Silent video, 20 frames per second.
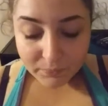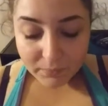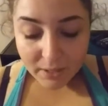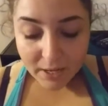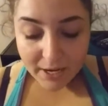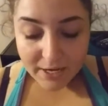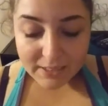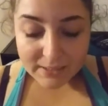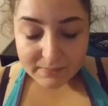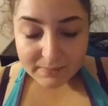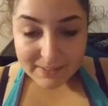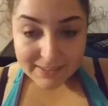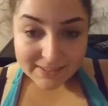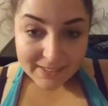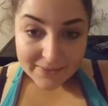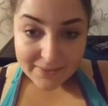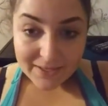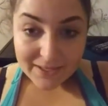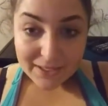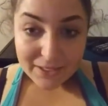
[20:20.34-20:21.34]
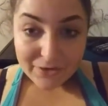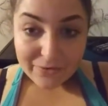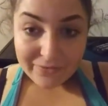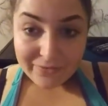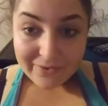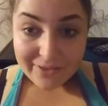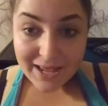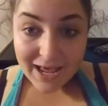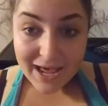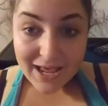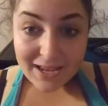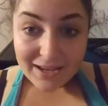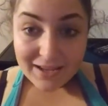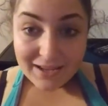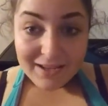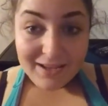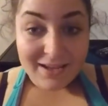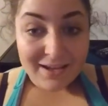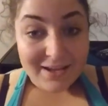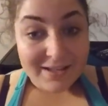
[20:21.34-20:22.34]
I just want to say thank you for that.
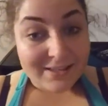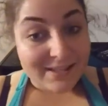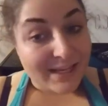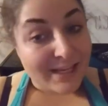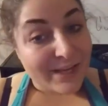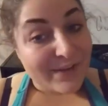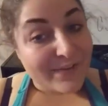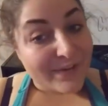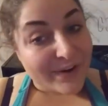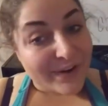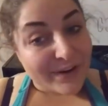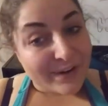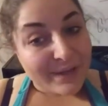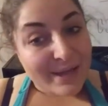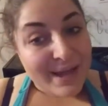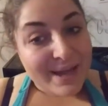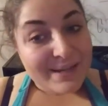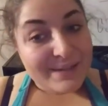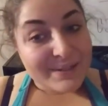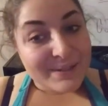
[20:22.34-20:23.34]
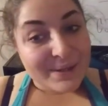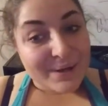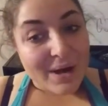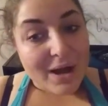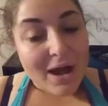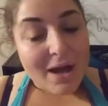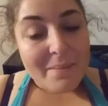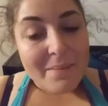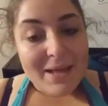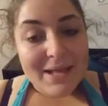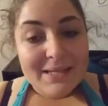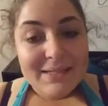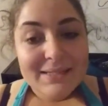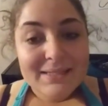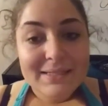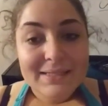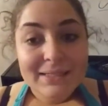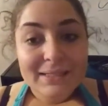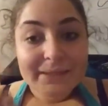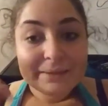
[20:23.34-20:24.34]
Thank you for your likes, your
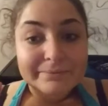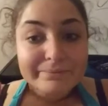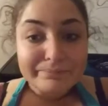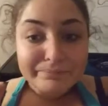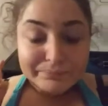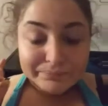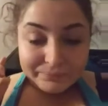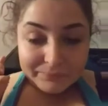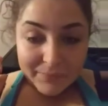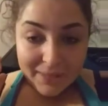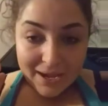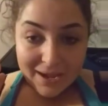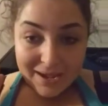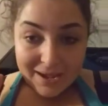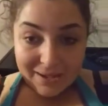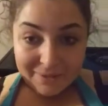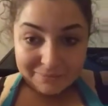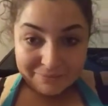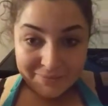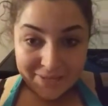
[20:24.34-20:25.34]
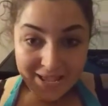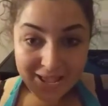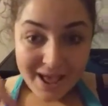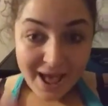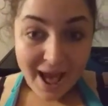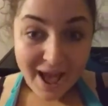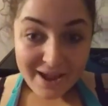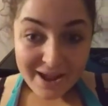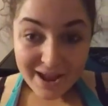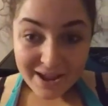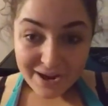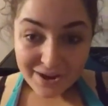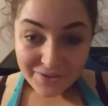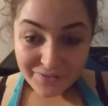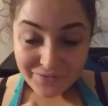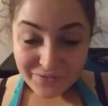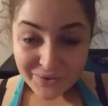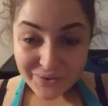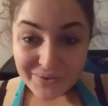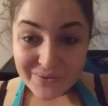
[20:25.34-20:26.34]
comments. I got a
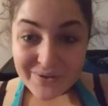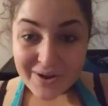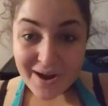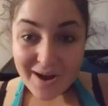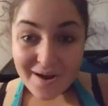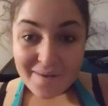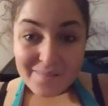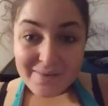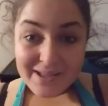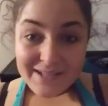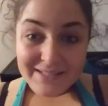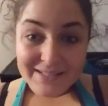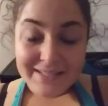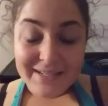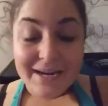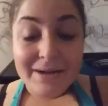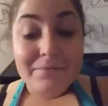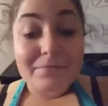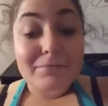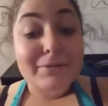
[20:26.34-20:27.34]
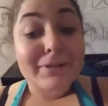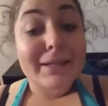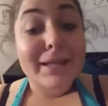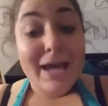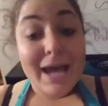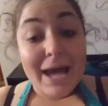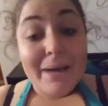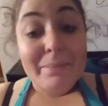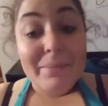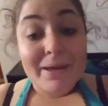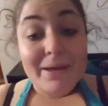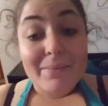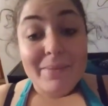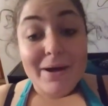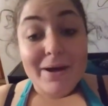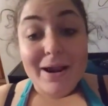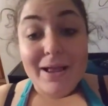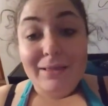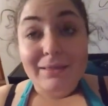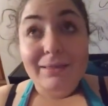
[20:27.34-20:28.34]
few comments that I'm really happy
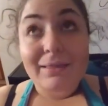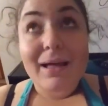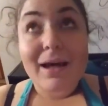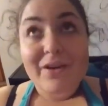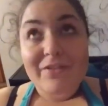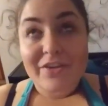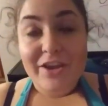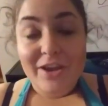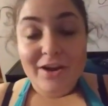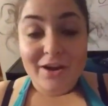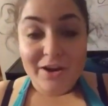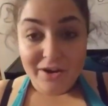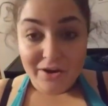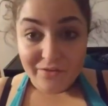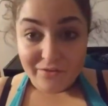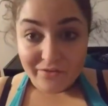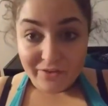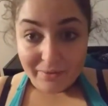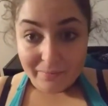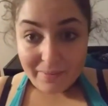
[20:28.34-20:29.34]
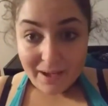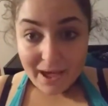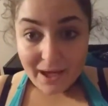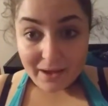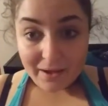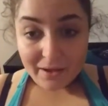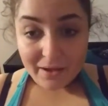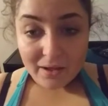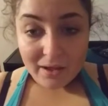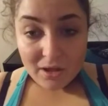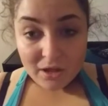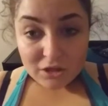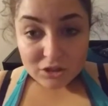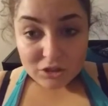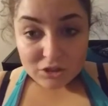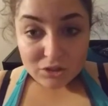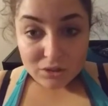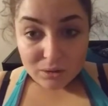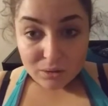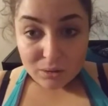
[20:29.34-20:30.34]
about. I love hearing your feedback.
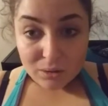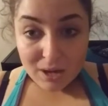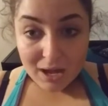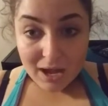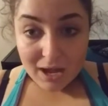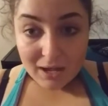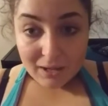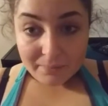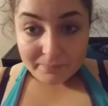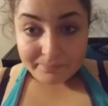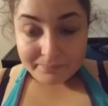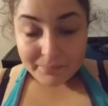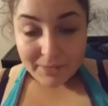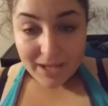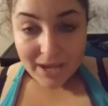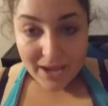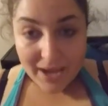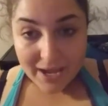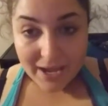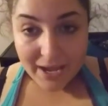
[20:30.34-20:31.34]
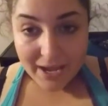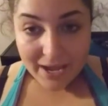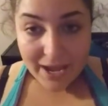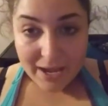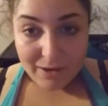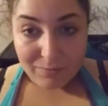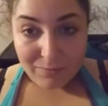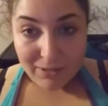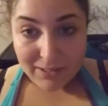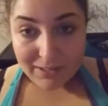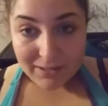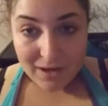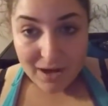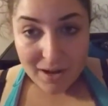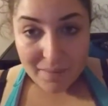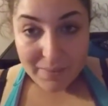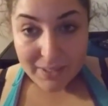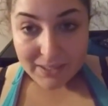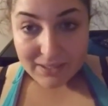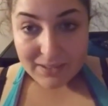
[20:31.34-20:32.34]
So I had one
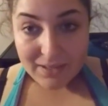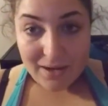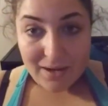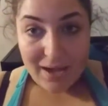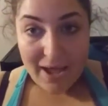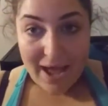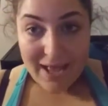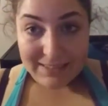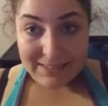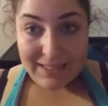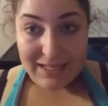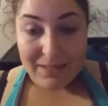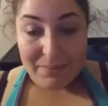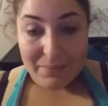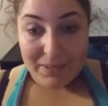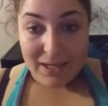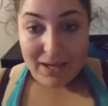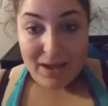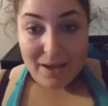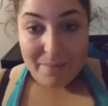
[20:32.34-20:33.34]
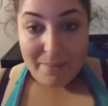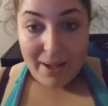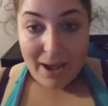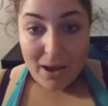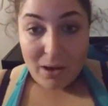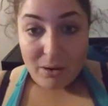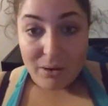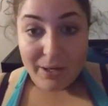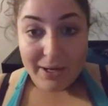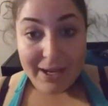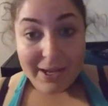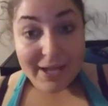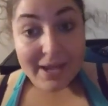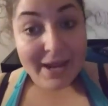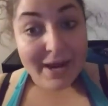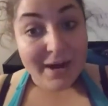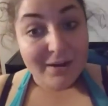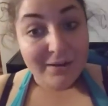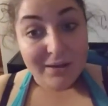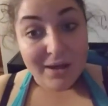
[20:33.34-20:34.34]
comment asking me about
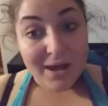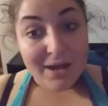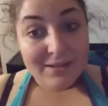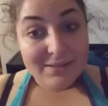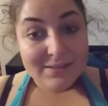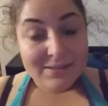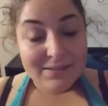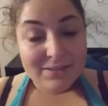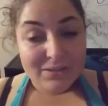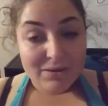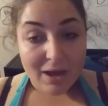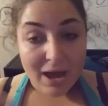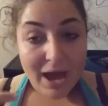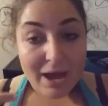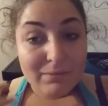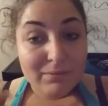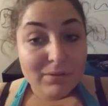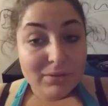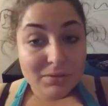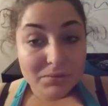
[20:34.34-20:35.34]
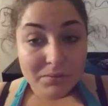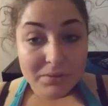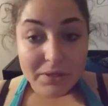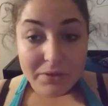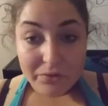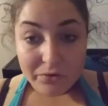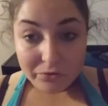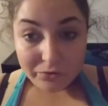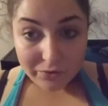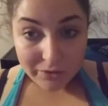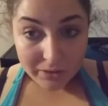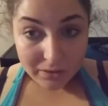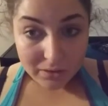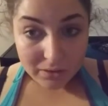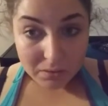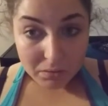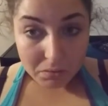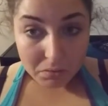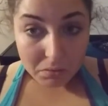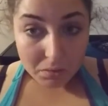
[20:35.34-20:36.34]
hair loss. So I will do another
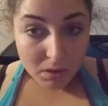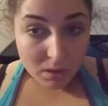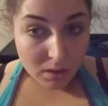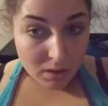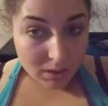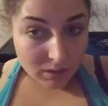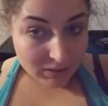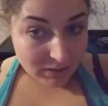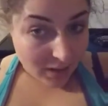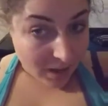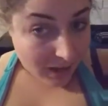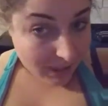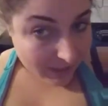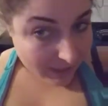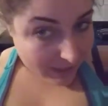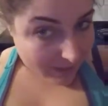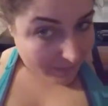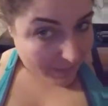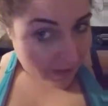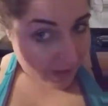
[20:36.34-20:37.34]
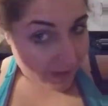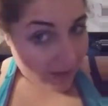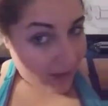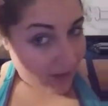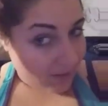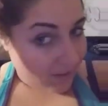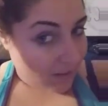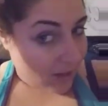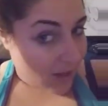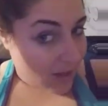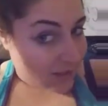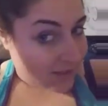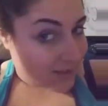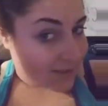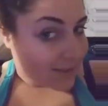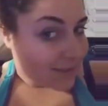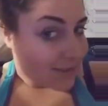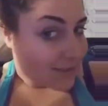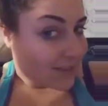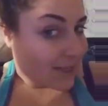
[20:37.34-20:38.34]
video talking about hair
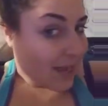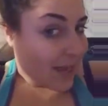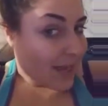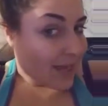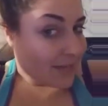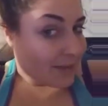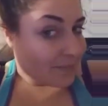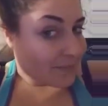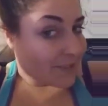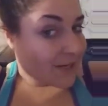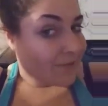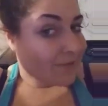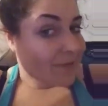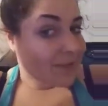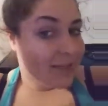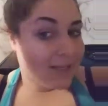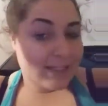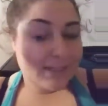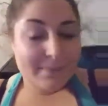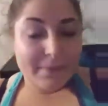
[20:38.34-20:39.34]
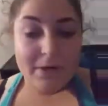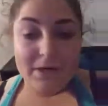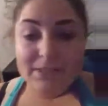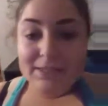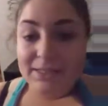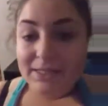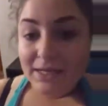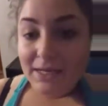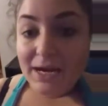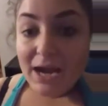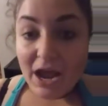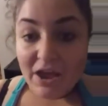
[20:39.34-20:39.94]
loss because I am definitely experiencing it.